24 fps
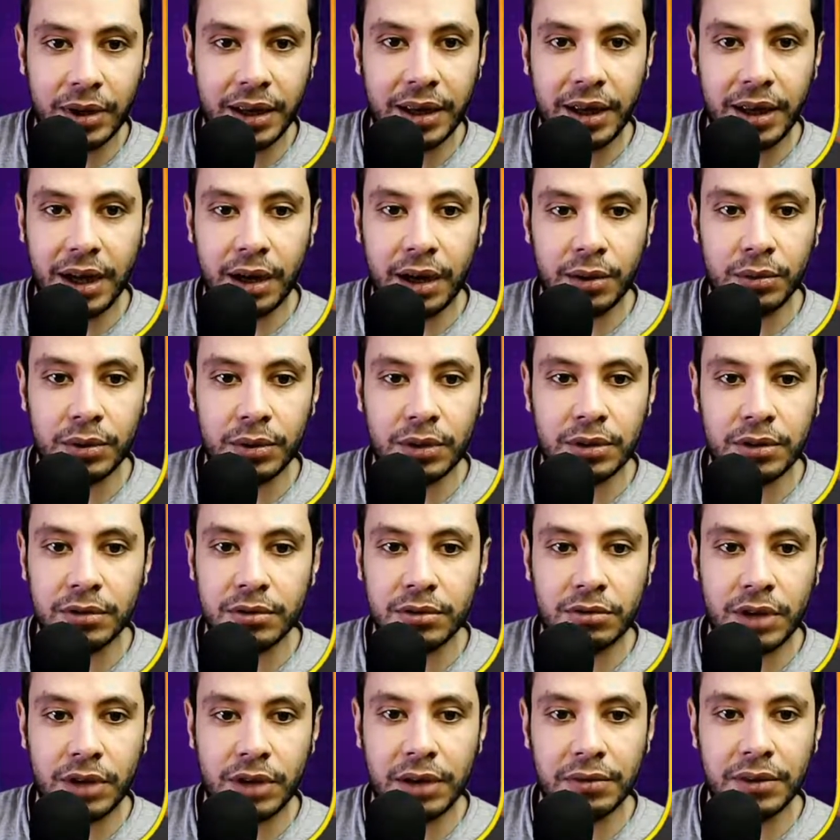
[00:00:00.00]
I will
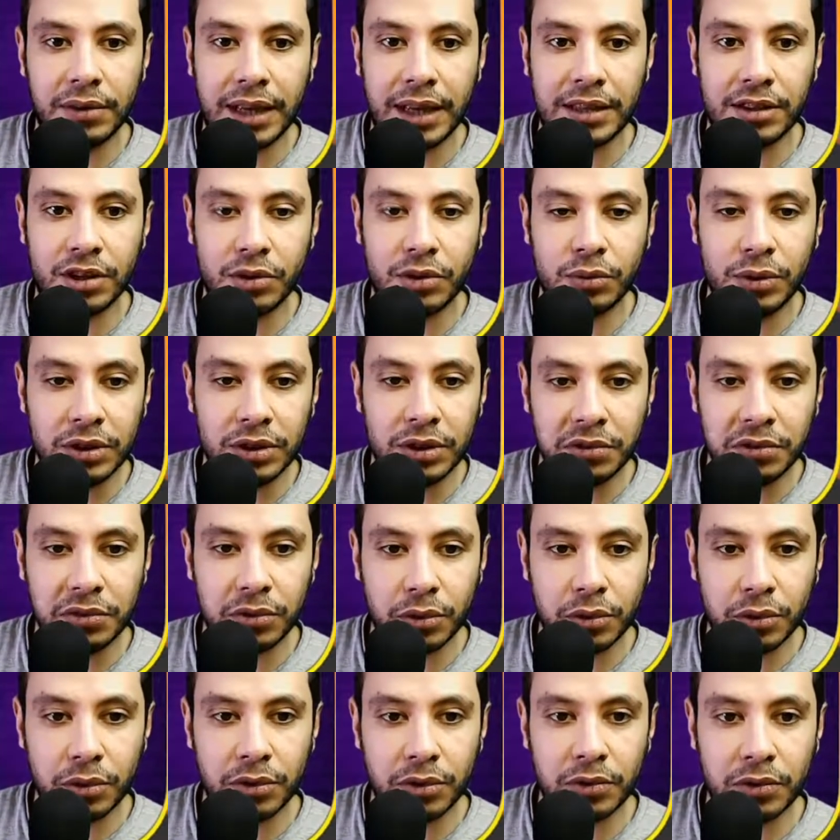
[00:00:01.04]
travel as a
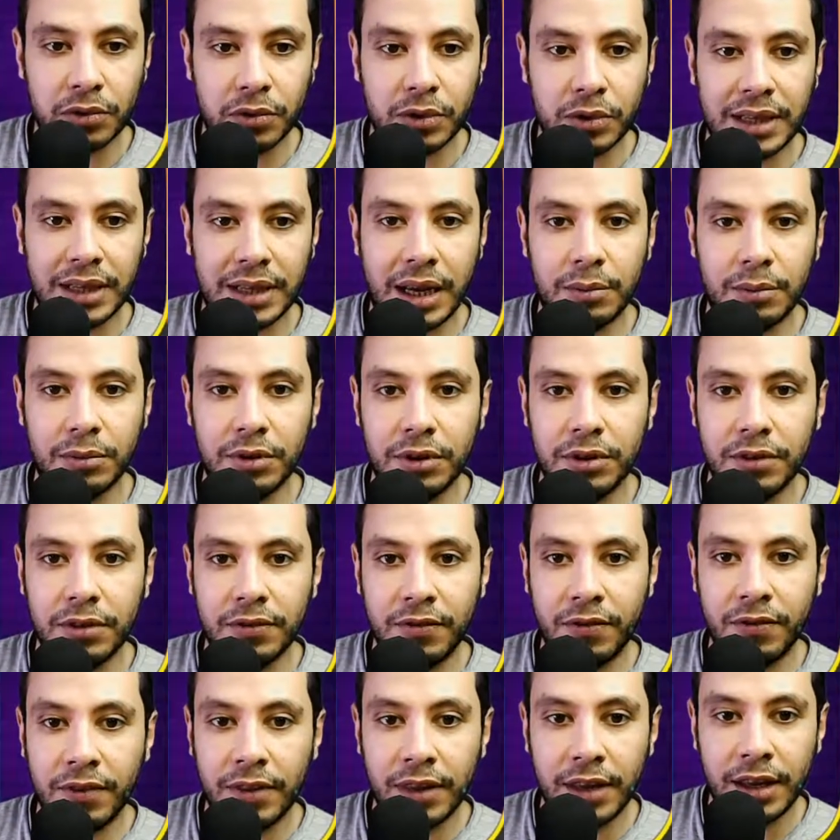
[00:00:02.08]
24th, for example,
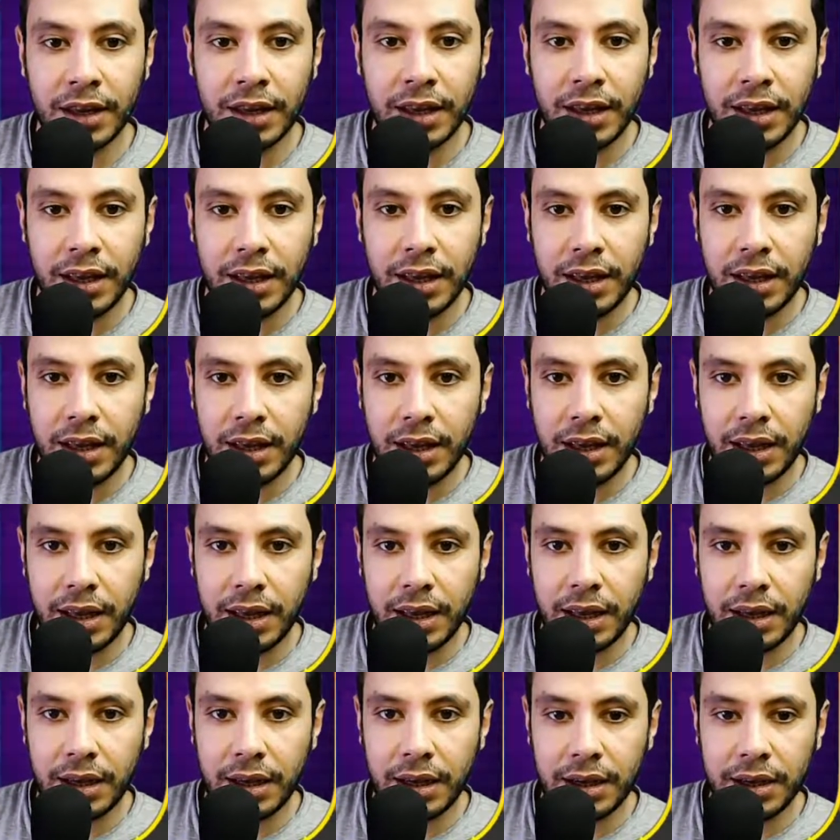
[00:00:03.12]

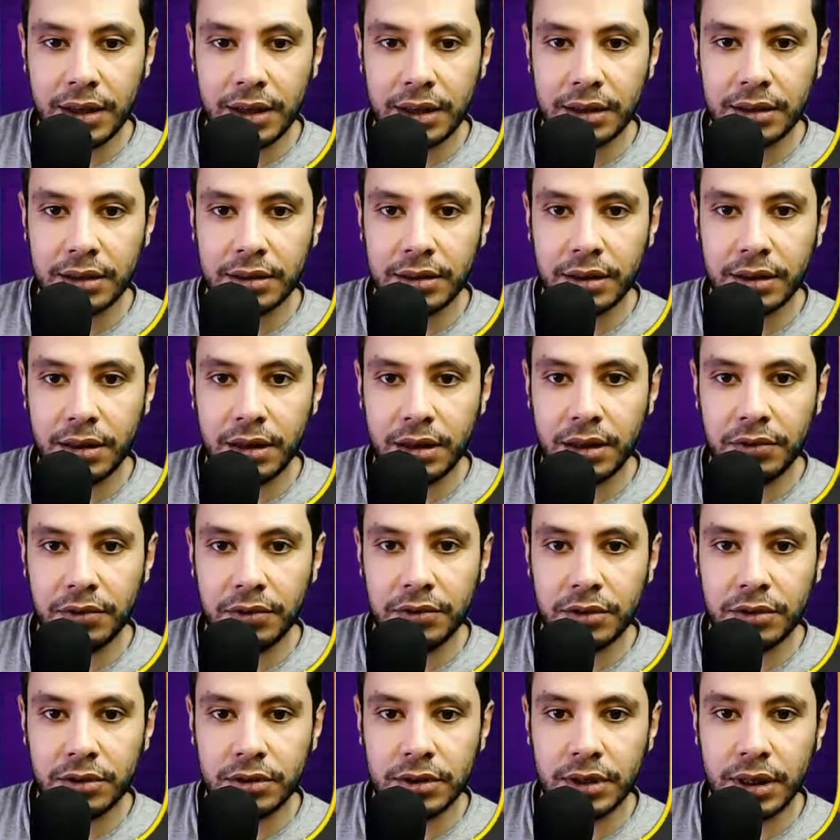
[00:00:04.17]
and
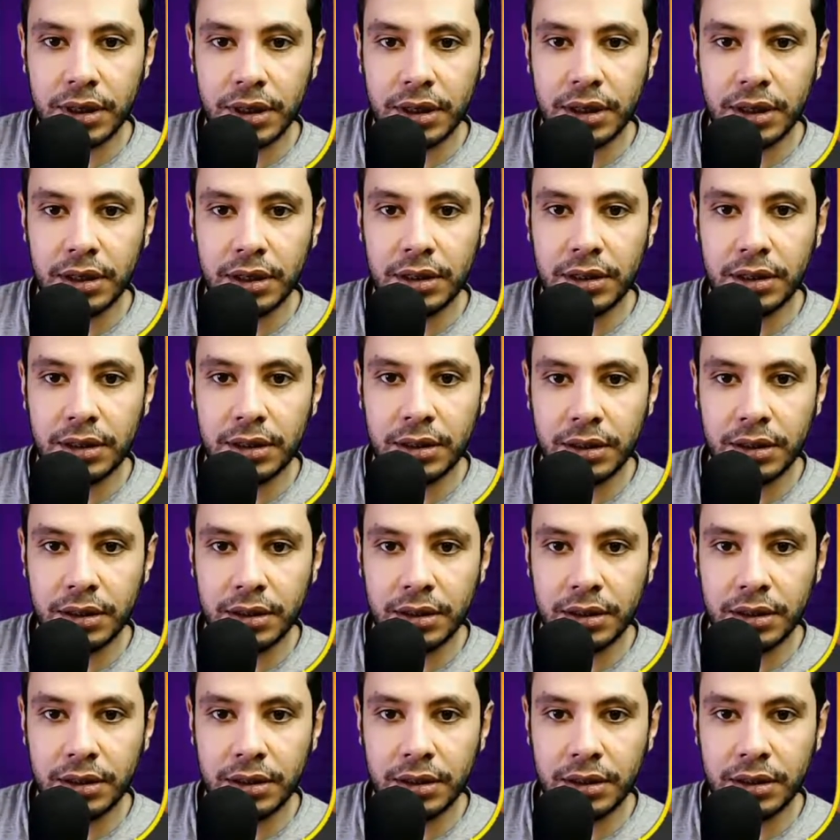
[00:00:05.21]
after that